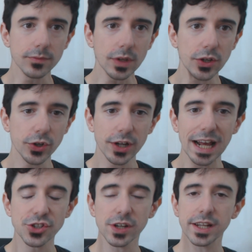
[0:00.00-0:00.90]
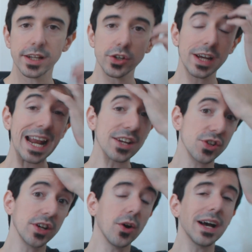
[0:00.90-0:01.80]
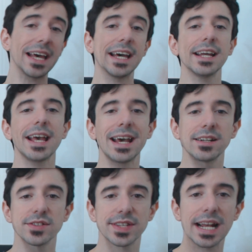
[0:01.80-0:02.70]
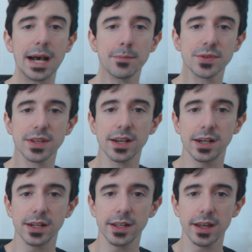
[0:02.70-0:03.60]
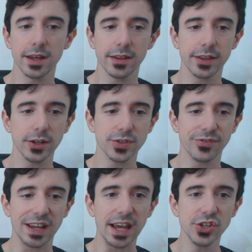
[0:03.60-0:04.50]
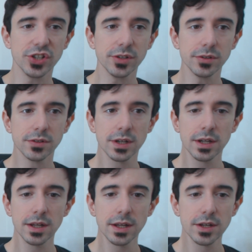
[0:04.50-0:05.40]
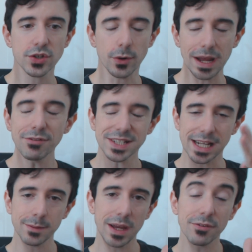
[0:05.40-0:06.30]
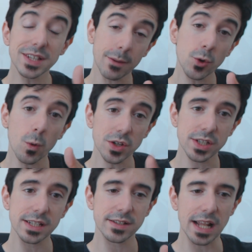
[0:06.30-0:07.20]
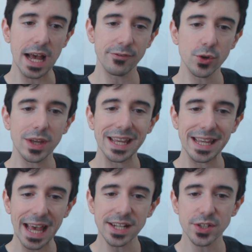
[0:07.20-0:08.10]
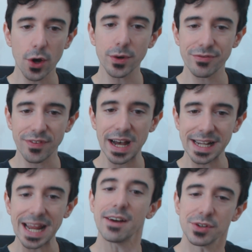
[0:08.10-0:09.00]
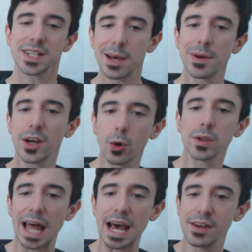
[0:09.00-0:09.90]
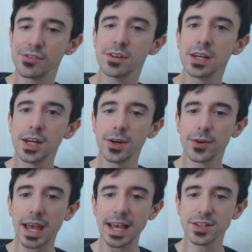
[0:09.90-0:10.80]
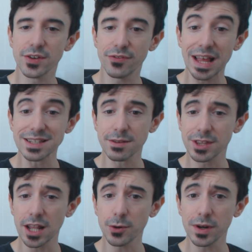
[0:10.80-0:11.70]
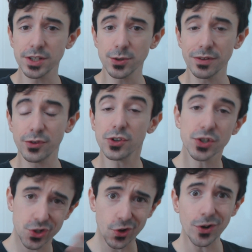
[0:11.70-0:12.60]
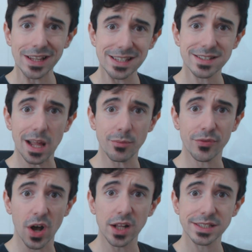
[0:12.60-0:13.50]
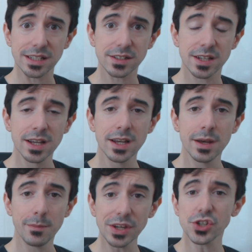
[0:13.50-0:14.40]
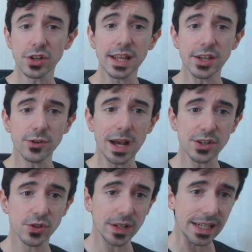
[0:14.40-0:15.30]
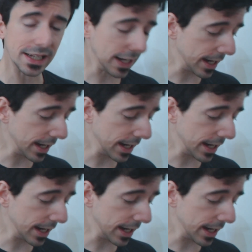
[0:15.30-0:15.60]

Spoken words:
you can actually go ahead and set up the notification. So every time you watch this live, you can get notified every time I go live. Okay, so if that's something that you want to do, if you're enjoying this type of content, make sure that you actually